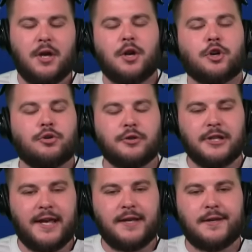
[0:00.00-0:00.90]

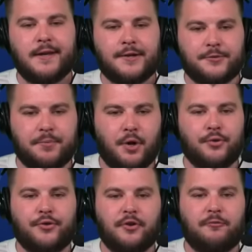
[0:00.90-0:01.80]
create
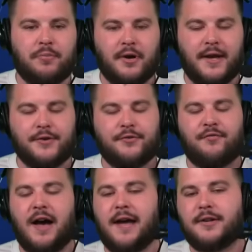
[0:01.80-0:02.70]
explosive plays.
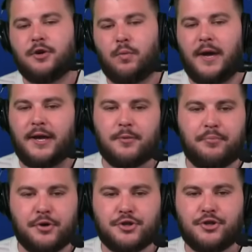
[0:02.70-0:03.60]
Find a way to
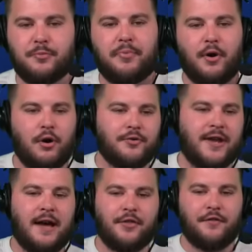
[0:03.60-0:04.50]
push the ball
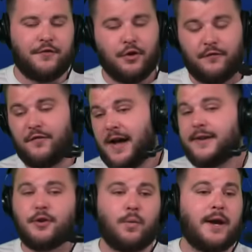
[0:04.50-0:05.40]
down the field.
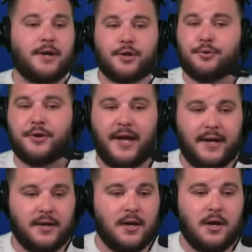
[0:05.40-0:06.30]
Find a way to
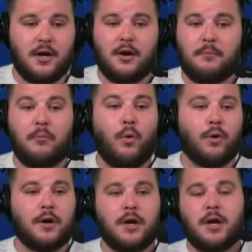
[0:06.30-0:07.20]
create
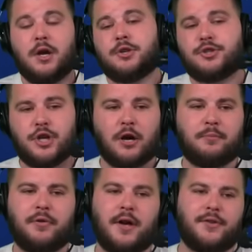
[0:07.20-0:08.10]
more chunk
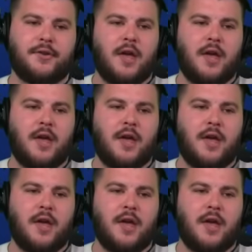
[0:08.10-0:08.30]
plays.